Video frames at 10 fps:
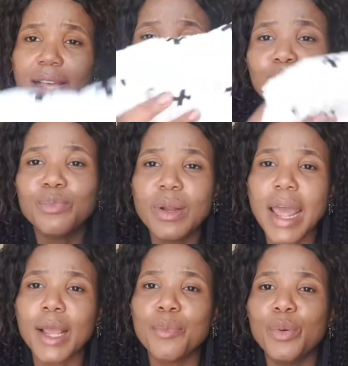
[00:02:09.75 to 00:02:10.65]
I
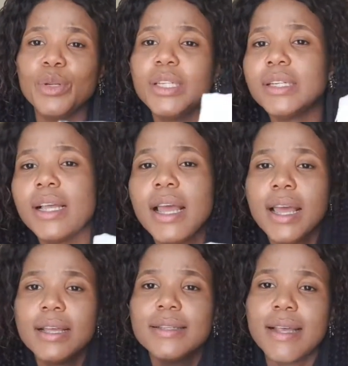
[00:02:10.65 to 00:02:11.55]
like putting
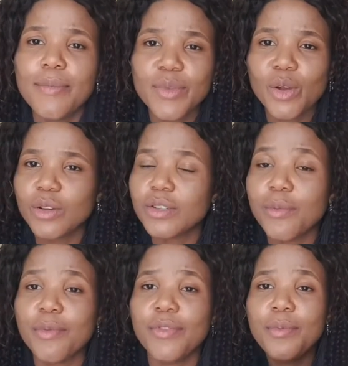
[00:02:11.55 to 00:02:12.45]
something on
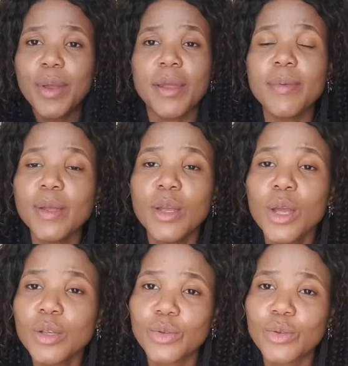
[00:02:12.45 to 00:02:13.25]
top of the baby